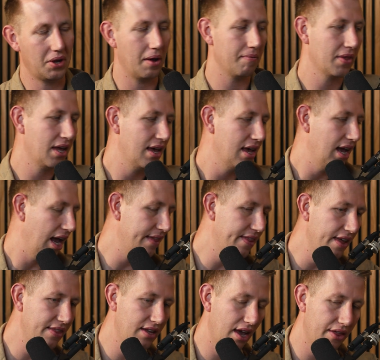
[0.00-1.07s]
Yep. And
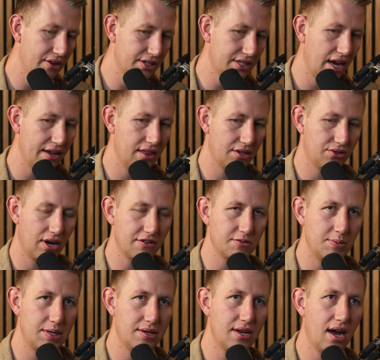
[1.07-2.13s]
then the other side that drives
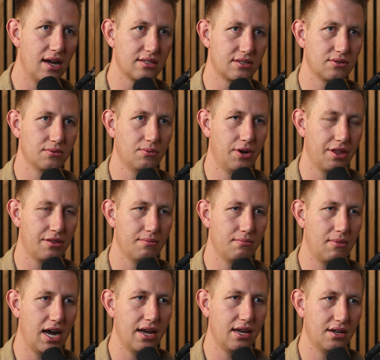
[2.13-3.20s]
me nuts with
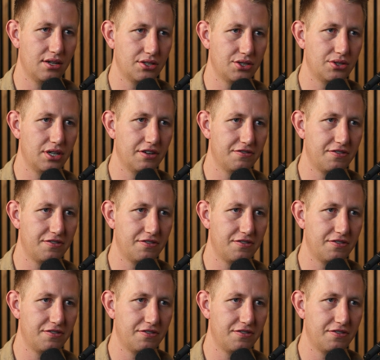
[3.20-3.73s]
my industry of